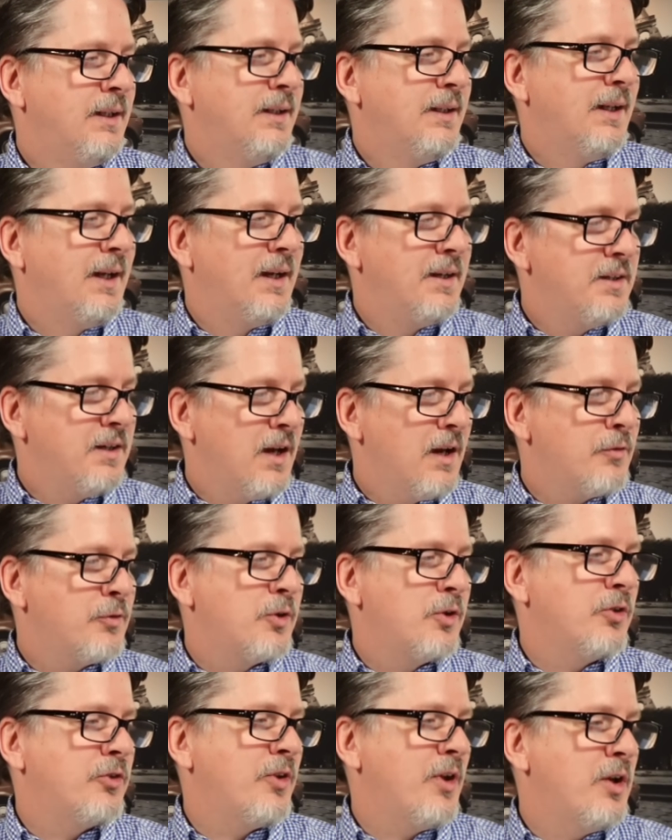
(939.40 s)
And you have
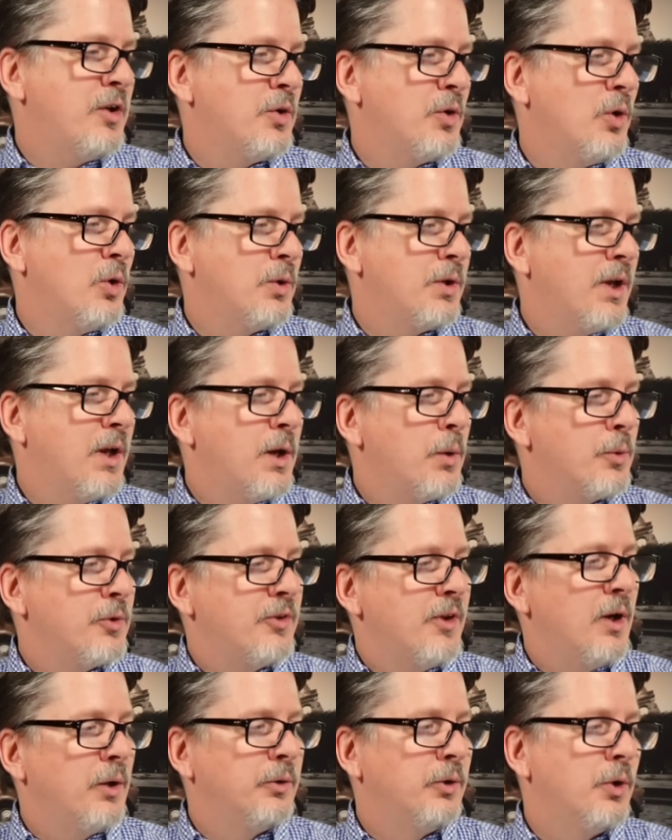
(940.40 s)
to say you're okay
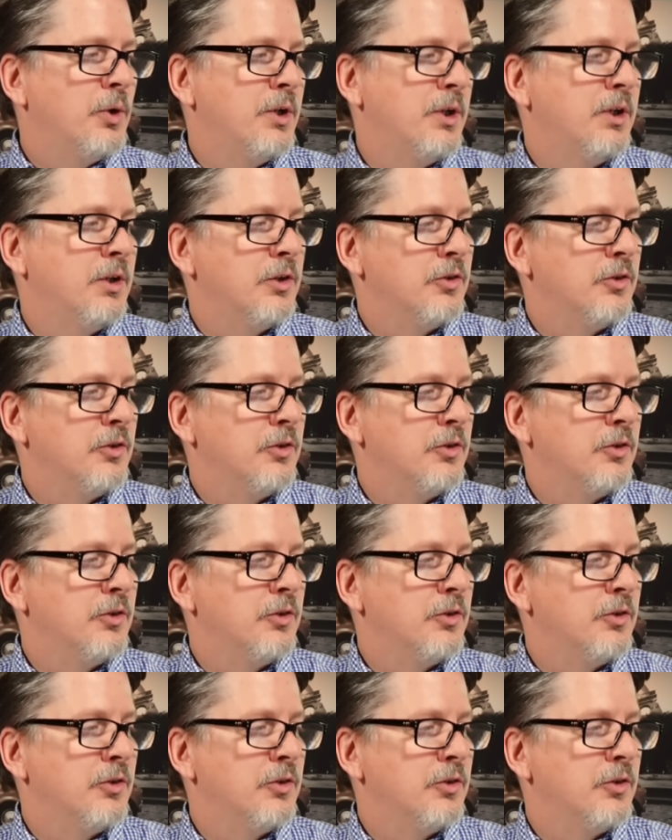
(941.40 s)
with downloading